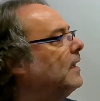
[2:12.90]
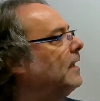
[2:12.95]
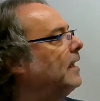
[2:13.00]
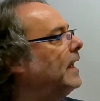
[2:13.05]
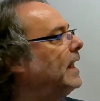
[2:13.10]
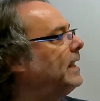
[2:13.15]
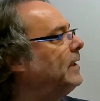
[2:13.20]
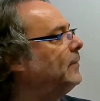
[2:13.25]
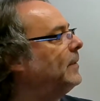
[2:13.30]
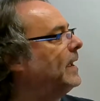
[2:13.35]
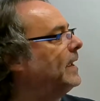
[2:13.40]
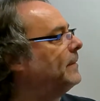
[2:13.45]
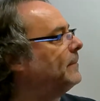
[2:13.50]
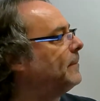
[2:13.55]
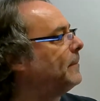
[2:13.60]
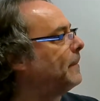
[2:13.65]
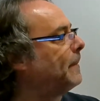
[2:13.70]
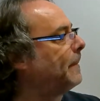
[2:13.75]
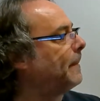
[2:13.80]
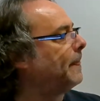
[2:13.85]
Anyway,
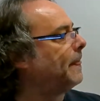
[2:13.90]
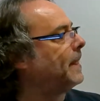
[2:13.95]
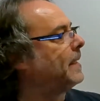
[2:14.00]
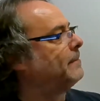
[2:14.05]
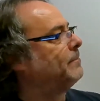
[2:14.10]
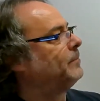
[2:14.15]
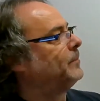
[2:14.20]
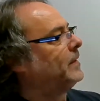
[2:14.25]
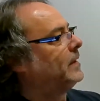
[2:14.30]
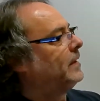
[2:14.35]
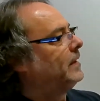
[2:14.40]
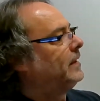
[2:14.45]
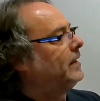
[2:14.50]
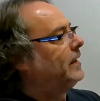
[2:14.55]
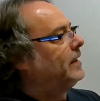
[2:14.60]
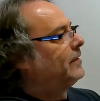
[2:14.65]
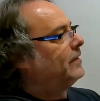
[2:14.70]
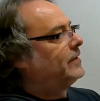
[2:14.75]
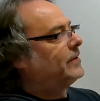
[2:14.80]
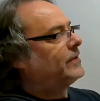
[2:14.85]

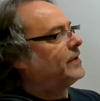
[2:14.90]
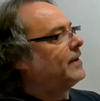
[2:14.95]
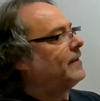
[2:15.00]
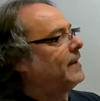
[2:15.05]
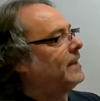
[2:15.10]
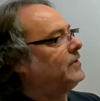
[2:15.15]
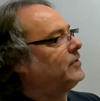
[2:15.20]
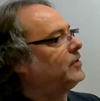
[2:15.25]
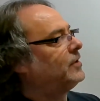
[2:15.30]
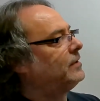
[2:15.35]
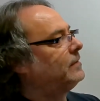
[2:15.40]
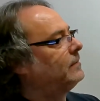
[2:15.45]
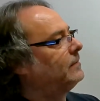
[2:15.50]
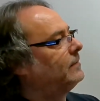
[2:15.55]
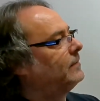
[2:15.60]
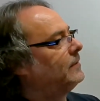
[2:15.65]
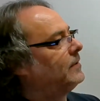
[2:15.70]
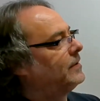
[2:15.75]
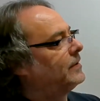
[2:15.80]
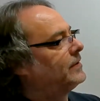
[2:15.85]
here is our engine.
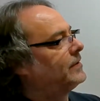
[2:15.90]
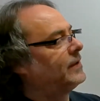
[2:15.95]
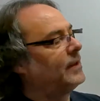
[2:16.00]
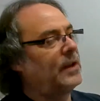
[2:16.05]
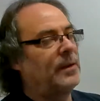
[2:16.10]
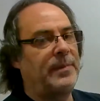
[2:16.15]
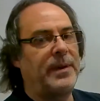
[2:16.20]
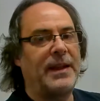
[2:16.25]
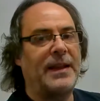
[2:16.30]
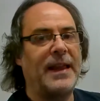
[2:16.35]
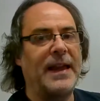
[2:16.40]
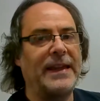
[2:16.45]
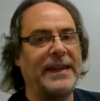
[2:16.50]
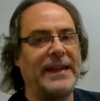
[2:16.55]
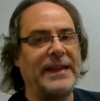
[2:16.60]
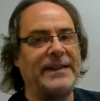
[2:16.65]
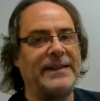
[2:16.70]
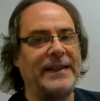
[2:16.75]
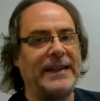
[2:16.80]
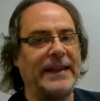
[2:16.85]
Looks a little bit like
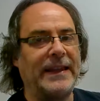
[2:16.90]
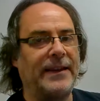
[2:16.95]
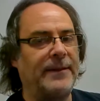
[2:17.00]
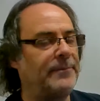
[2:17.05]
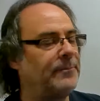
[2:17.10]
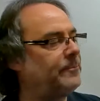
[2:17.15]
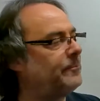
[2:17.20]
E.T.